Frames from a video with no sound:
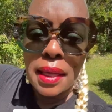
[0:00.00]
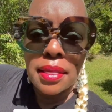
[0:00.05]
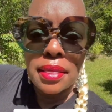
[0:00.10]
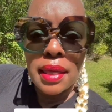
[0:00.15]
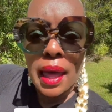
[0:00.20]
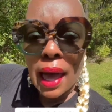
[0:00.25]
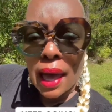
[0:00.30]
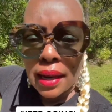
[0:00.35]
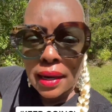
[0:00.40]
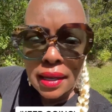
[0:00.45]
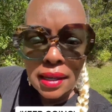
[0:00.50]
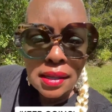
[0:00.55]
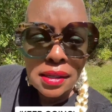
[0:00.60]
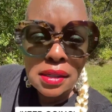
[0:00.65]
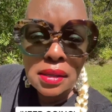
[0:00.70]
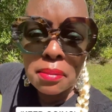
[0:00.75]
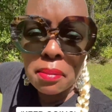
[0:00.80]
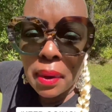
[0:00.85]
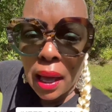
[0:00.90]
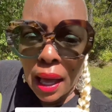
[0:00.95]
That
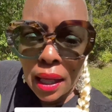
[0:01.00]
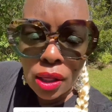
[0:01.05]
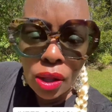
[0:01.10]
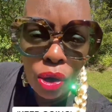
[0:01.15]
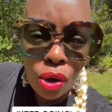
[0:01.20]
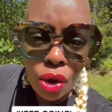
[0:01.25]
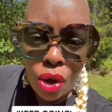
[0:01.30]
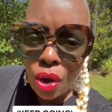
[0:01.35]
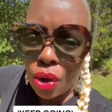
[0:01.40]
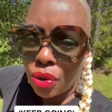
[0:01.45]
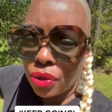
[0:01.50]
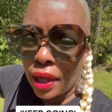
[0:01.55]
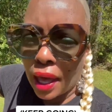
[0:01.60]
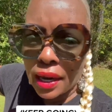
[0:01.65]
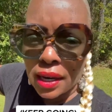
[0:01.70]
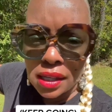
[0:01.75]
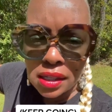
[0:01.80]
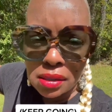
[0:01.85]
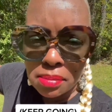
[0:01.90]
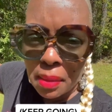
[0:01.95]
is my logo. That
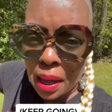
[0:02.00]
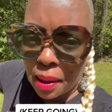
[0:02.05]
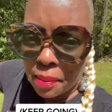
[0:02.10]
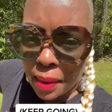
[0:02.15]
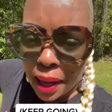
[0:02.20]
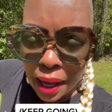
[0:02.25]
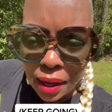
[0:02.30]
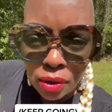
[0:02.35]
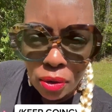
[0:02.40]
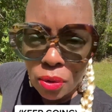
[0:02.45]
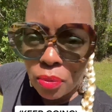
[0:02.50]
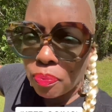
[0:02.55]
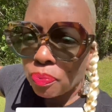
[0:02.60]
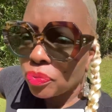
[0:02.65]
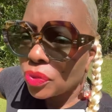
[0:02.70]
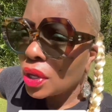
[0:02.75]
is my motto.